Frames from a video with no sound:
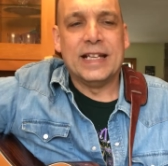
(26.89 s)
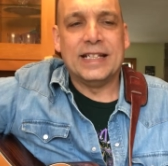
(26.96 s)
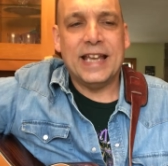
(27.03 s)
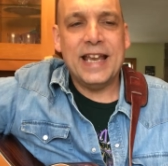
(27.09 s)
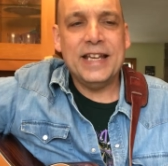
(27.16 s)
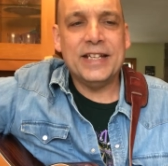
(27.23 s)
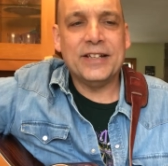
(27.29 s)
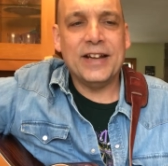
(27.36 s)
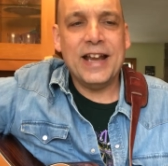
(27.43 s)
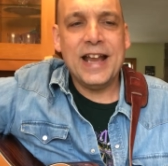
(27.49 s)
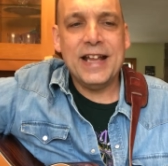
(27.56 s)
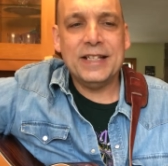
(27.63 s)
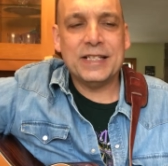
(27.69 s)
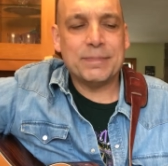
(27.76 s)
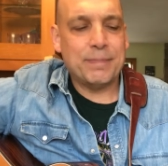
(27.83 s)
Take your
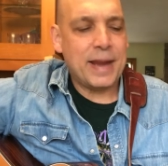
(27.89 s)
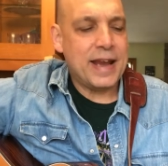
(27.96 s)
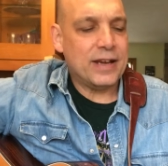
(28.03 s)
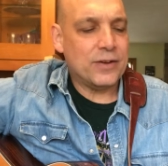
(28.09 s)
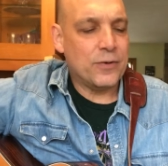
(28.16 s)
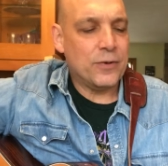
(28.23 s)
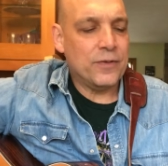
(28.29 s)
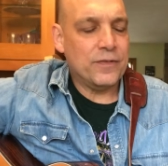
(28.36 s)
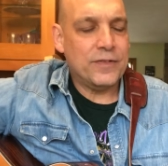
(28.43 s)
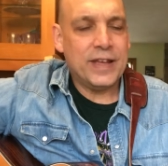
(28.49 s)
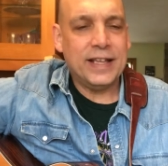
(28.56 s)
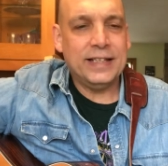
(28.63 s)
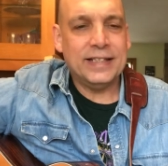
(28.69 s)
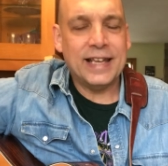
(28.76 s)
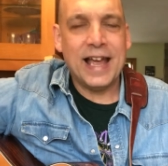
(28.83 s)
hand, spank
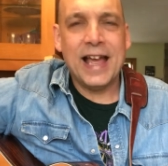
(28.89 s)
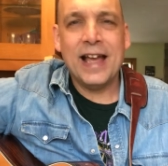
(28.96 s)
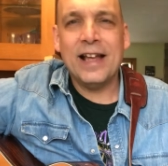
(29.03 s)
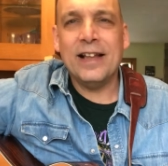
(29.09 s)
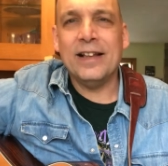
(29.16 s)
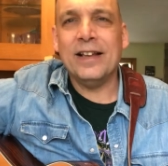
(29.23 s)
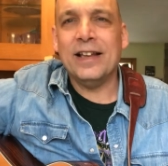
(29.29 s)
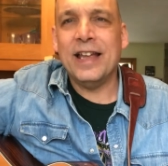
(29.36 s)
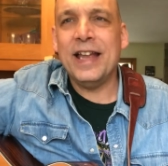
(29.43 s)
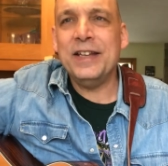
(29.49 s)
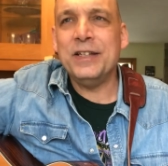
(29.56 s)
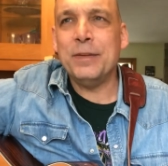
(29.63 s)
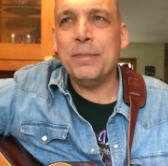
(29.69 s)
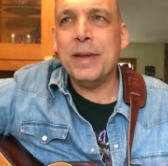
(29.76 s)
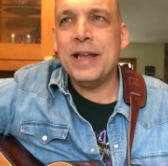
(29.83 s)
corn-fed gal,
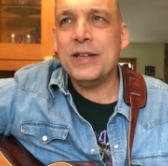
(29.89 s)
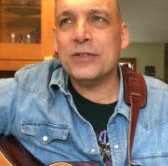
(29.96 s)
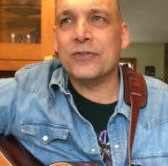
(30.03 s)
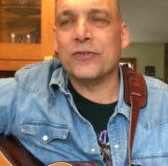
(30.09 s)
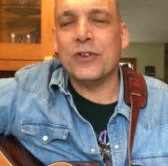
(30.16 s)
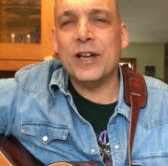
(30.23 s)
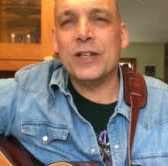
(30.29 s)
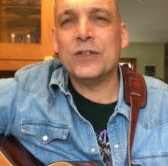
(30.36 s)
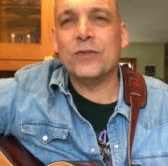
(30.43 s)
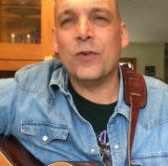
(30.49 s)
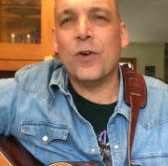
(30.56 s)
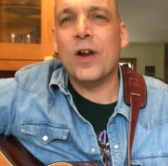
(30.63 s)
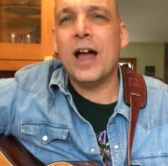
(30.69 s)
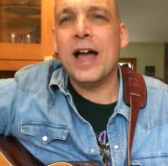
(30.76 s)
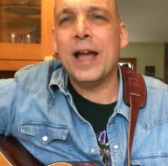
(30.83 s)
and your best friend's
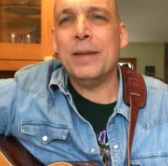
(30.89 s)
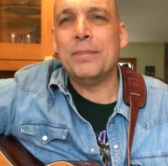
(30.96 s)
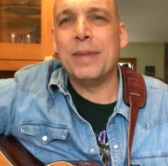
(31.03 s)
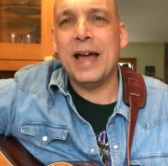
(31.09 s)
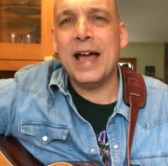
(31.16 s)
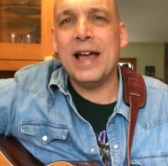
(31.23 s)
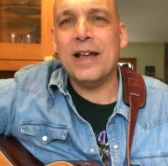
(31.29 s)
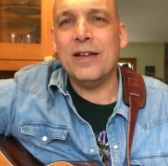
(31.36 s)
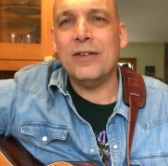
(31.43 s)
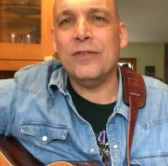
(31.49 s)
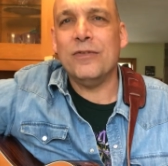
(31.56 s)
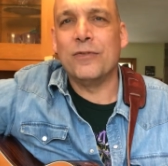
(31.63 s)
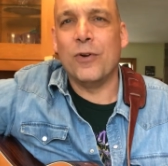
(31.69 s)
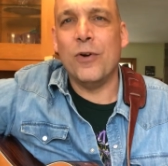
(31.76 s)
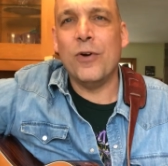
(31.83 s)
four-eyed
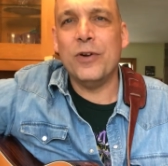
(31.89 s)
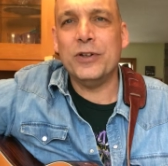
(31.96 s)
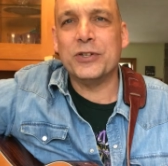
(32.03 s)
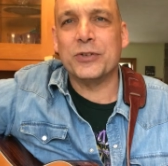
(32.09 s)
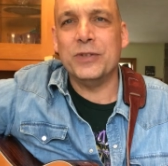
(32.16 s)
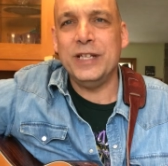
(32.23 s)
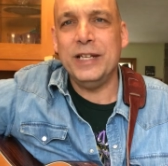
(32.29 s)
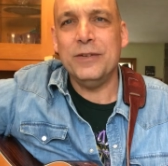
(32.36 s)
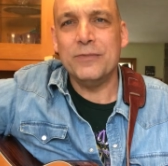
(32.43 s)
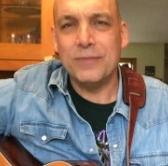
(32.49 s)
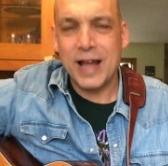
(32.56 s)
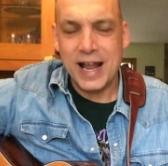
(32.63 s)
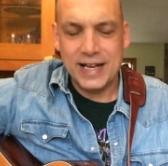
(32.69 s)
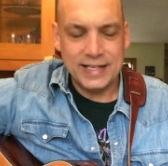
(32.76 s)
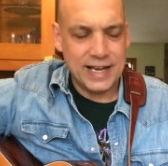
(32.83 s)
pal for a treat
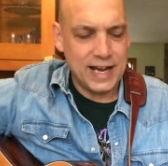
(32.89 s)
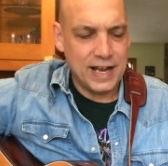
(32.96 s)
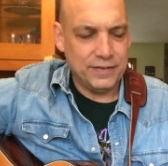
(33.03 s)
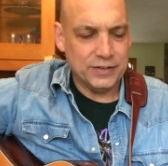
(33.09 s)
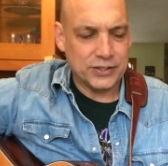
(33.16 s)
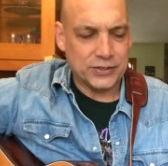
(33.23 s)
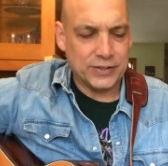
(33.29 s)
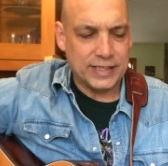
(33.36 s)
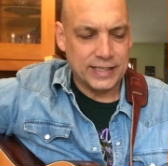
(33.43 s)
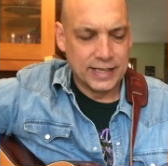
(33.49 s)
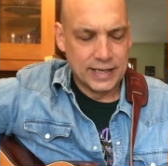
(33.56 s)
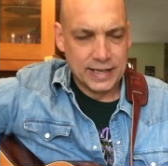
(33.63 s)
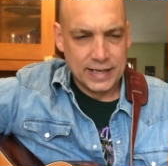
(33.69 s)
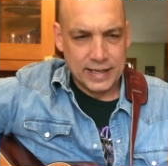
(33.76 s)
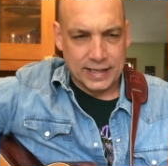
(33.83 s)
right down the street.
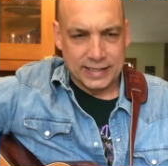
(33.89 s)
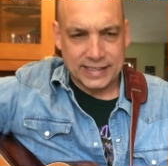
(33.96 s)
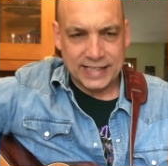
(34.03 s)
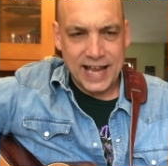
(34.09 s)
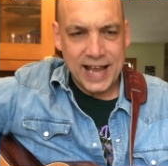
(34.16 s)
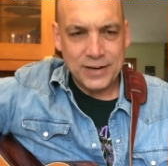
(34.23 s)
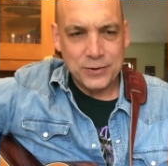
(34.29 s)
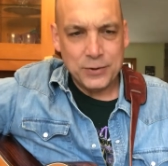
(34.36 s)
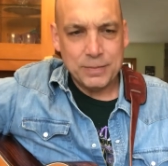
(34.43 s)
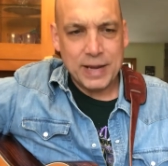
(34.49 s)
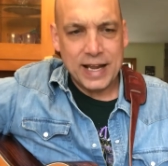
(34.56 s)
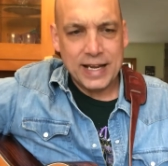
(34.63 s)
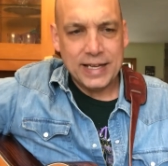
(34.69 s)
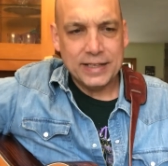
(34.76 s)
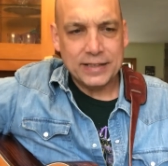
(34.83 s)
It's dynamite.